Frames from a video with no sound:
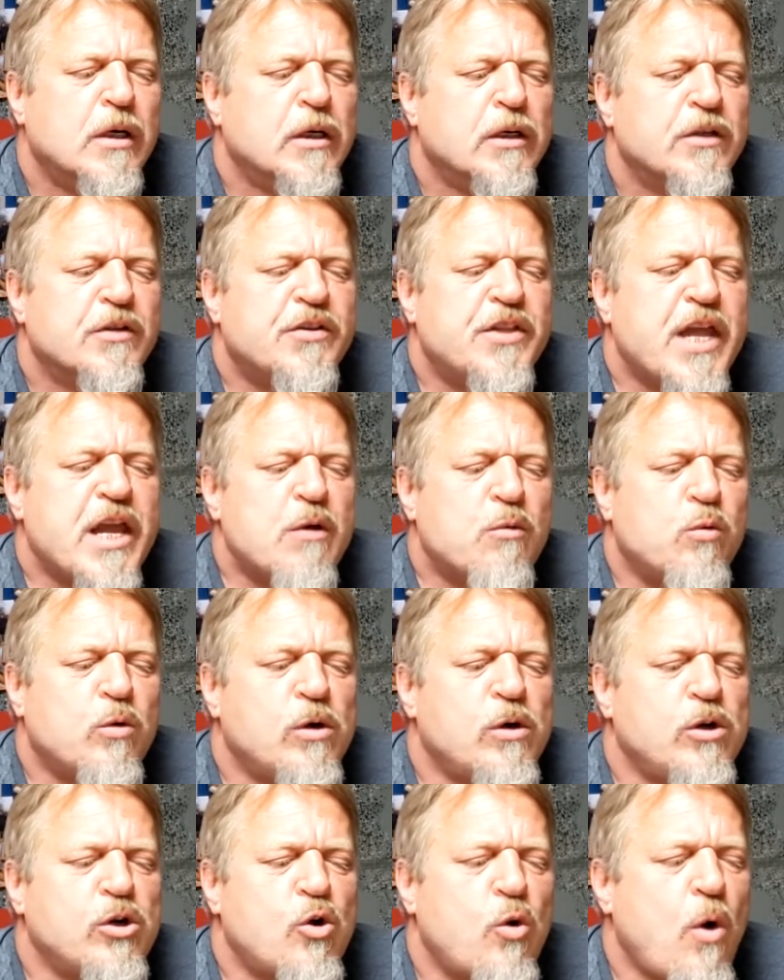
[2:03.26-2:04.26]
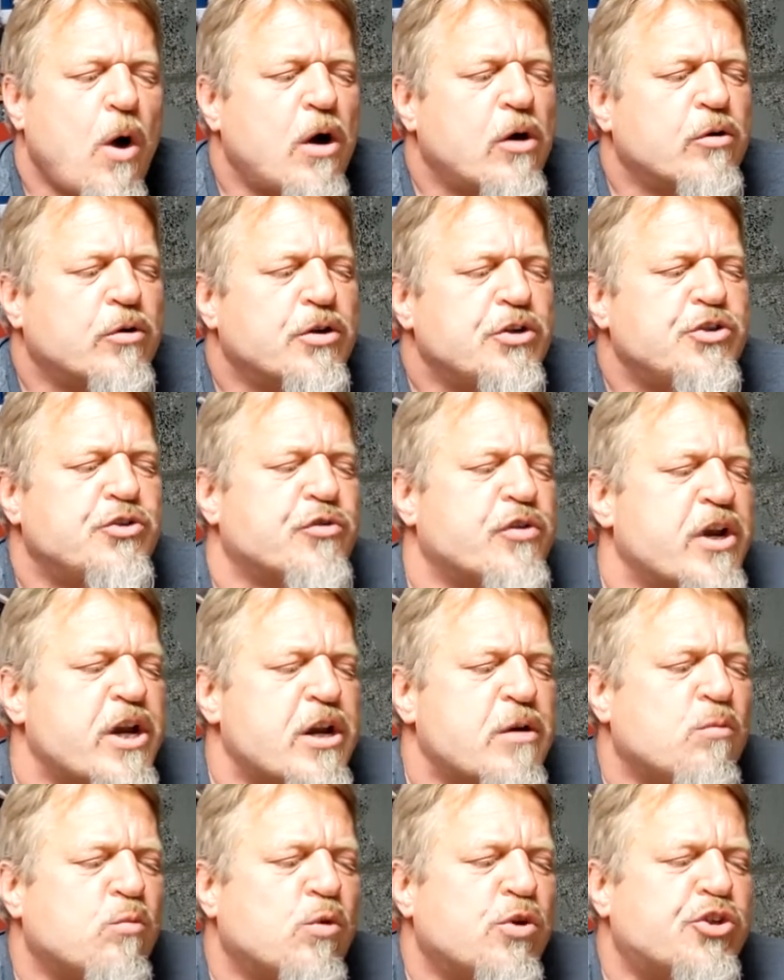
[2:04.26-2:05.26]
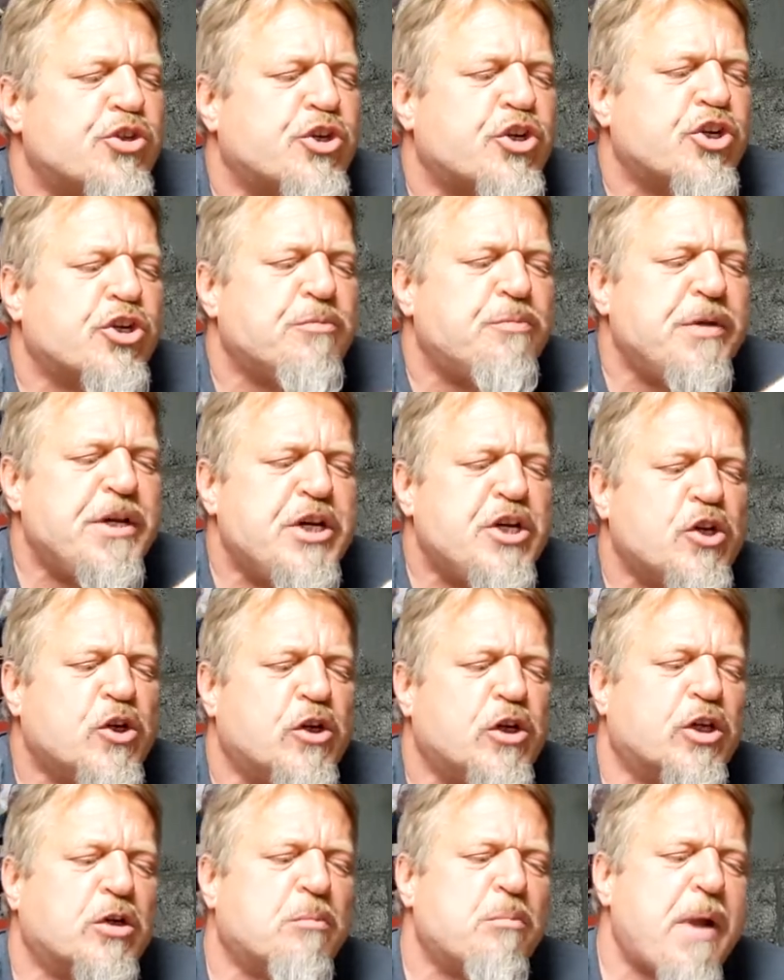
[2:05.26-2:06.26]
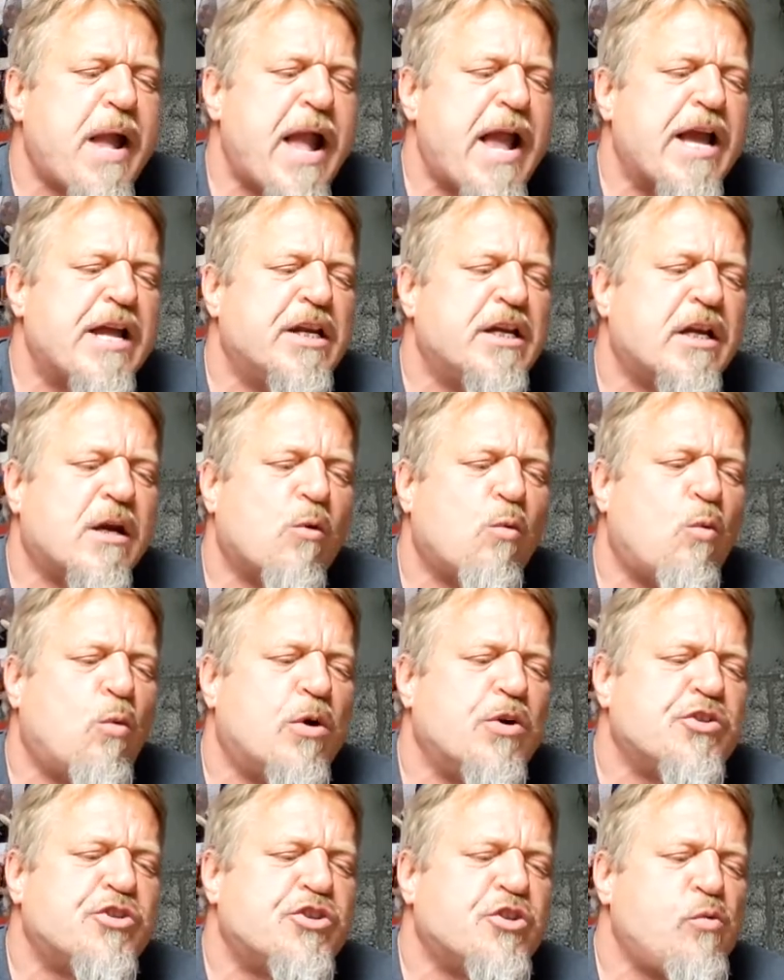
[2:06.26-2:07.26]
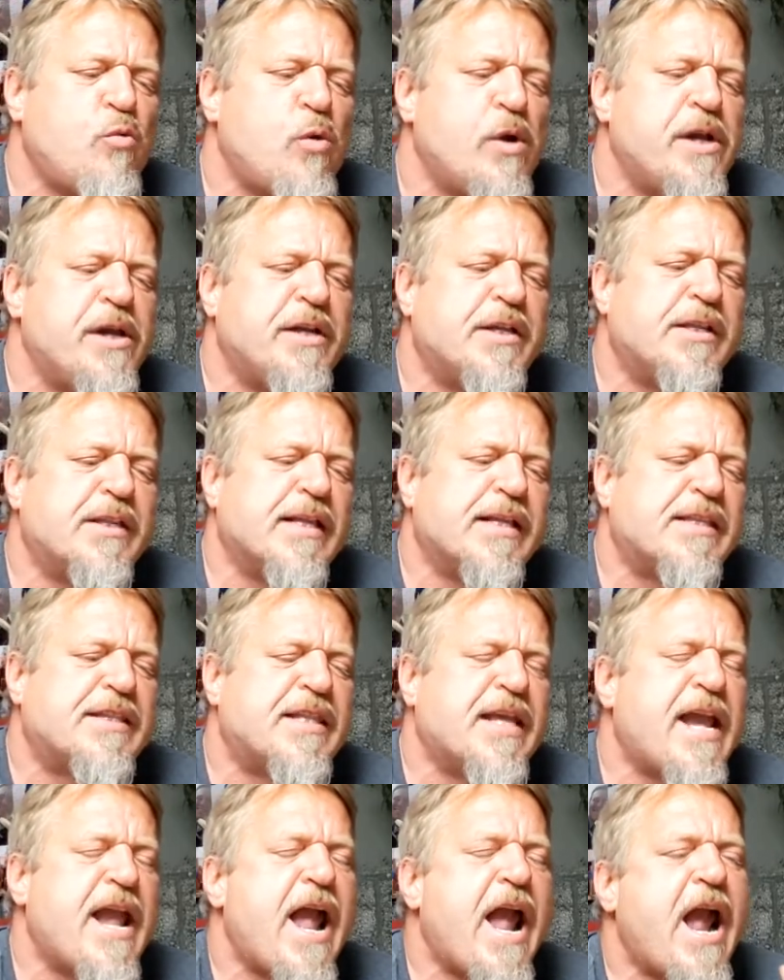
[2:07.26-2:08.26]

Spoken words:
they will acquire a dream, which could be good or bad, once a week that they